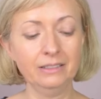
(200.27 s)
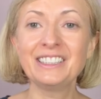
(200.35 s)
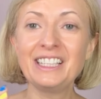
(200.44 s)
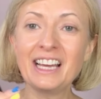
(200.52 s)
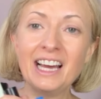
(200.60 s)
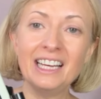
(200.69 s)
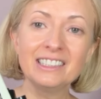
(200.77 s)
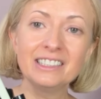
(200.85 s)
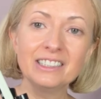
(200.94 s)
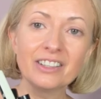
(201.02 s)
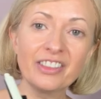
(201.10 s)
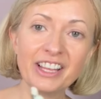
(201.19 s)
they had
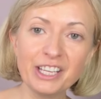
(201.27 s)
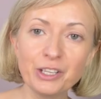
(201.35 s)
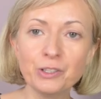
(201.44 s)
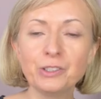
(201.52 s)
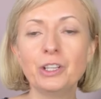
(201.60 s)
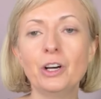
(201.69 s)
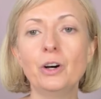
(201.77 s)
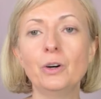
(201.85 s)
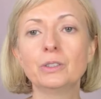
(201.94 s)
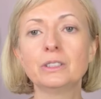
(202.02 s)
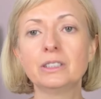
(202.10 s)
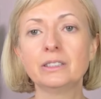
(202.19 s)
a thank you
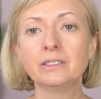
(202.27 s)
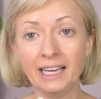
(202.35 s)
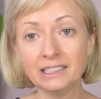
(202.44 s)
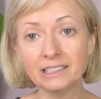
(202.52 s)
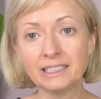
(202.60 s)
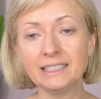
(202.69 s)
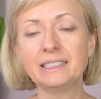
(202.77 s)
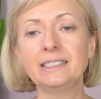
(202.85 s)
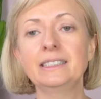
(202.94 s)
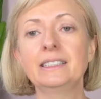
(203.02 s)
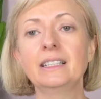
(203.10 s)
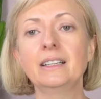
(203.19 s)
note,
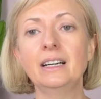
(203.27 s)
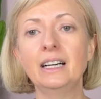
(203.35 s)
handwritten.